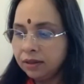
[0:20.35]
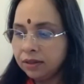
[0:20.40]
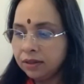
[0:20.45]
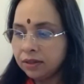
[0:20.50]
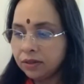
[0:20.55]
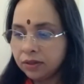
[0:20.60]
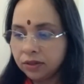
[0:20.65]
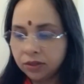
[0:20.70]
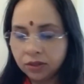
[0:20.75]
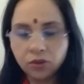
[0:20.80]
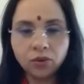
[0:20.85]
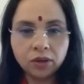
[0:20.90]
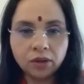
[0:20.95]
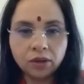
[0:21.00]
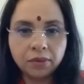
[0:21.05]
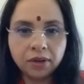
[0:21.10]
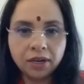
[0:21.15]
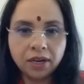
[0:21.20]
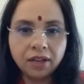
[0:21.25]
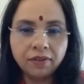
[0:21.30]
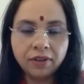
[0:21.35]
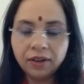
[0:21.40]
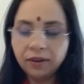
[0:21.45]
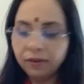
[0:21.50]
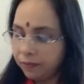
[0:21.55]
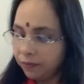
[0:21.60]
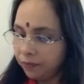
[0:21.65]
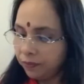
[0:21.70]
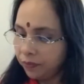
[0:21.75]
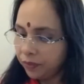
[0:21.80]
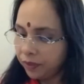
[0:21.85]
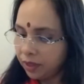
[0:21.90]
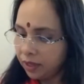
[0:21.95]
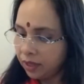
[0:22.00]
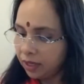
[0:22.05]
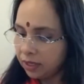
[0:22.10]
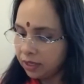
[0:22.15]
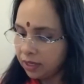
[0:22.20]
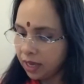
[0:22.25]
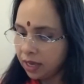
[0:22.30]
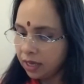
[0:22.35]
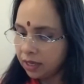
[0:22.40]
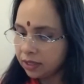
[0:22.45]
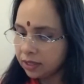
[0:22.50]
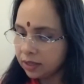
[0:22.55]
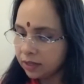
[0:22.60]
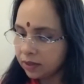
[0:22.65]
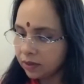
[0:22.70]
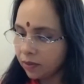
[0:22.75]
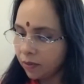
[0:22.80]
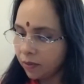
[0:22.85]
Slok number 11. He says,